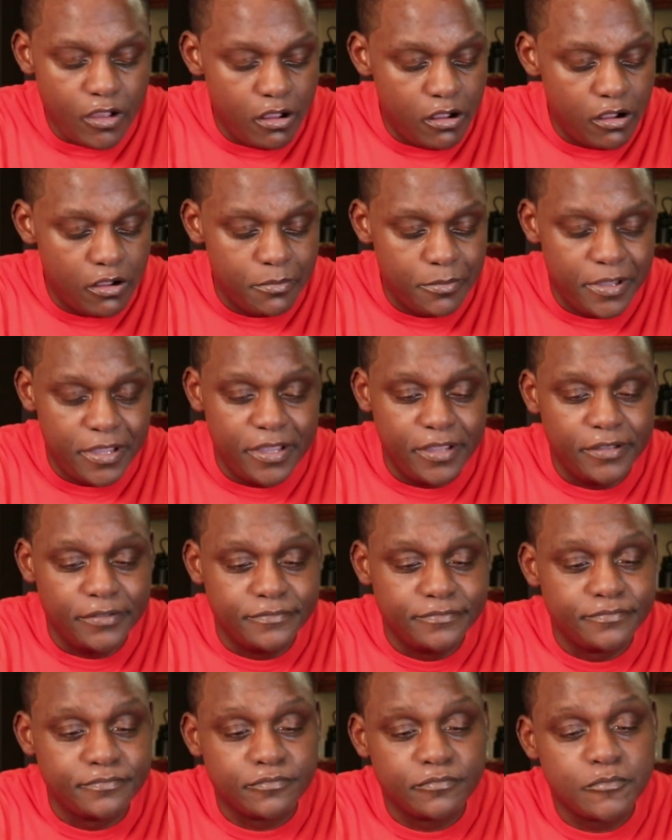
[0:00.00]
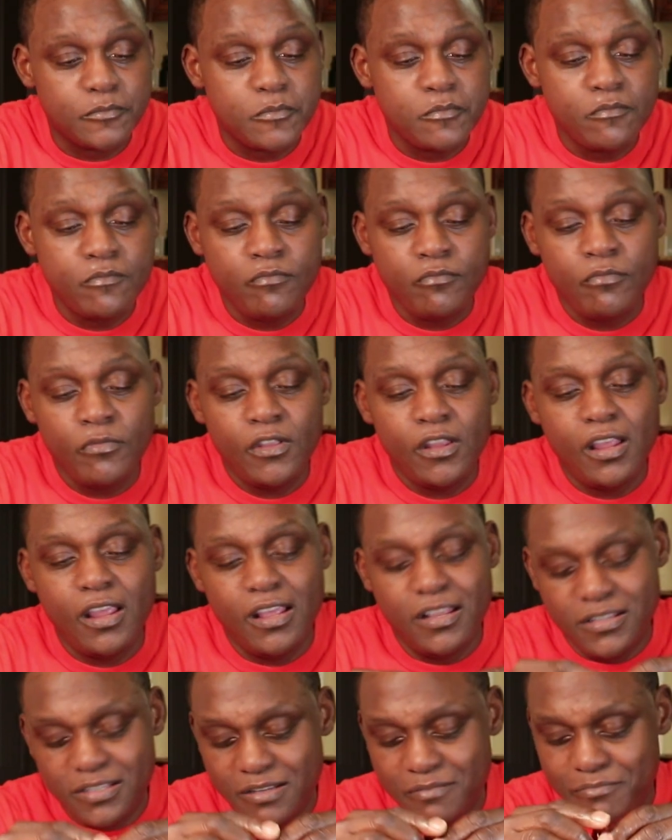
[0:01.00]
Oh, man.
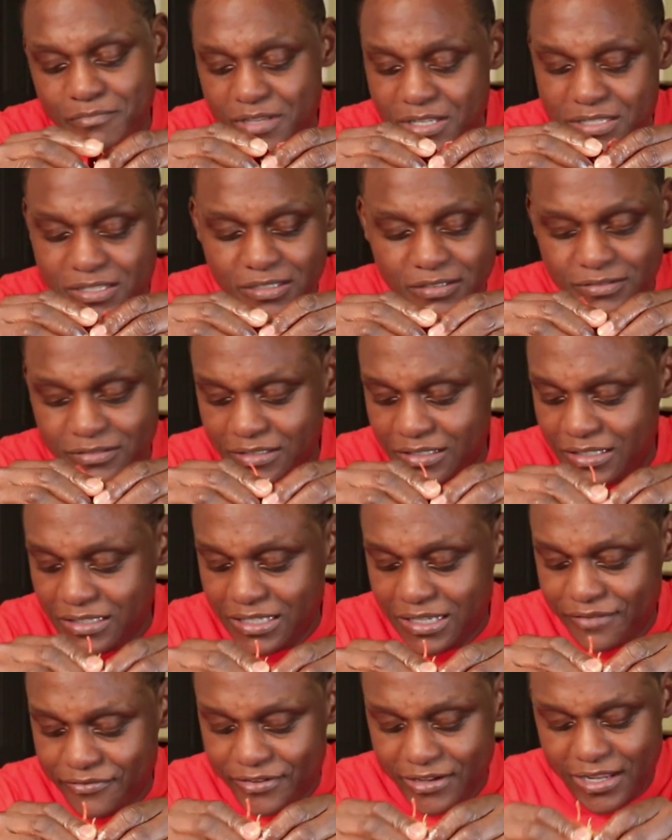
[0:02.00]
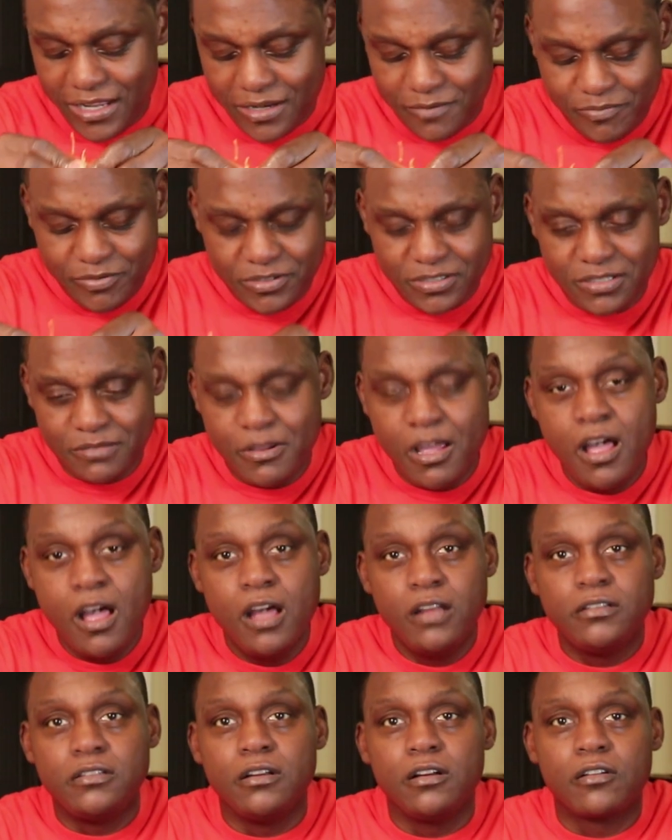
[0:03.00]
Something missing. I think I forgot to put some,
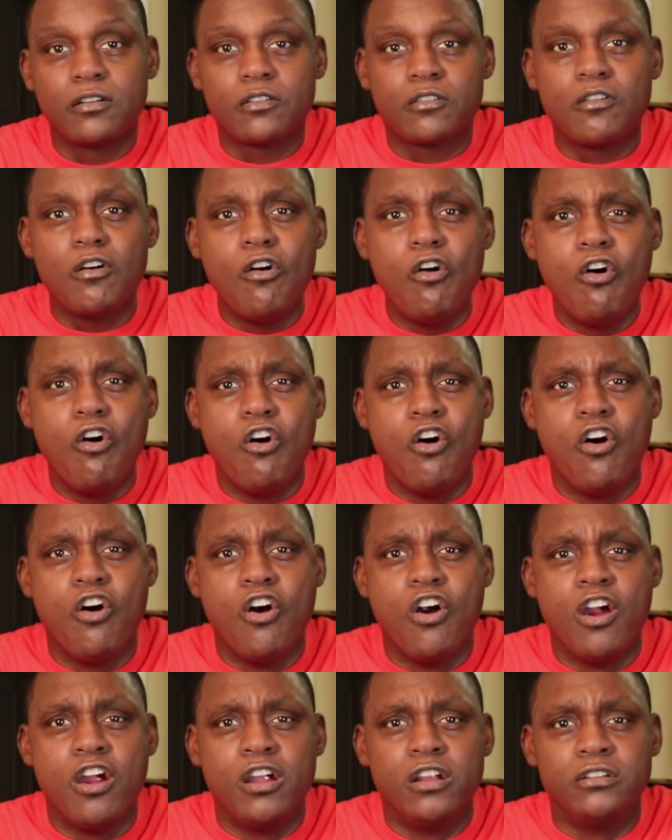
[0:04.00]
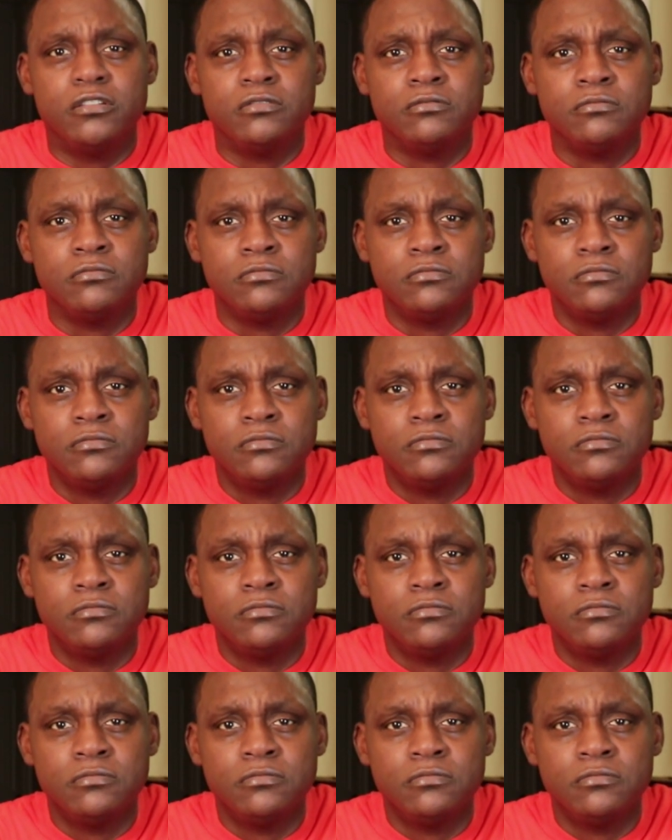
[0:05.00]
the corn!